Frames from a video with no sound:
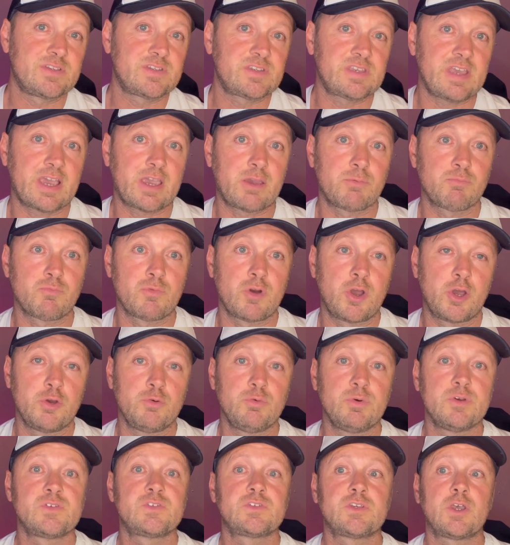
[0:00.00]
second row
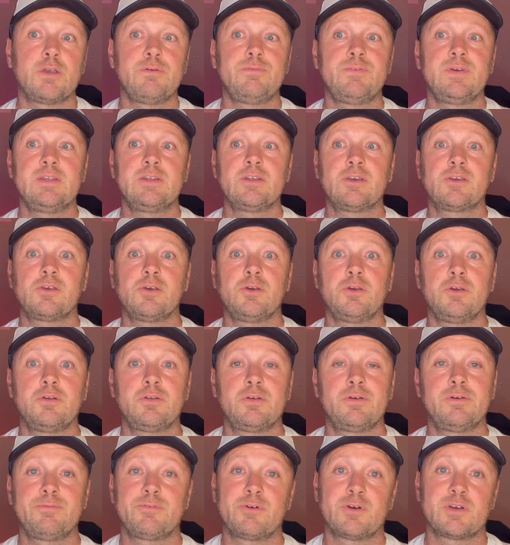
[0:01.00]
with Sophie de Goede,
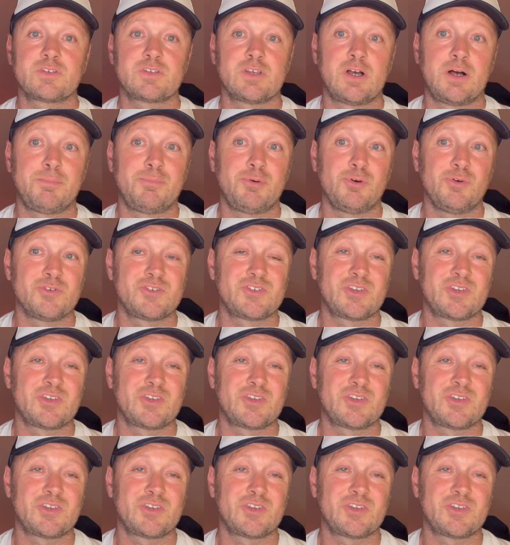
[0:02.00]
for example.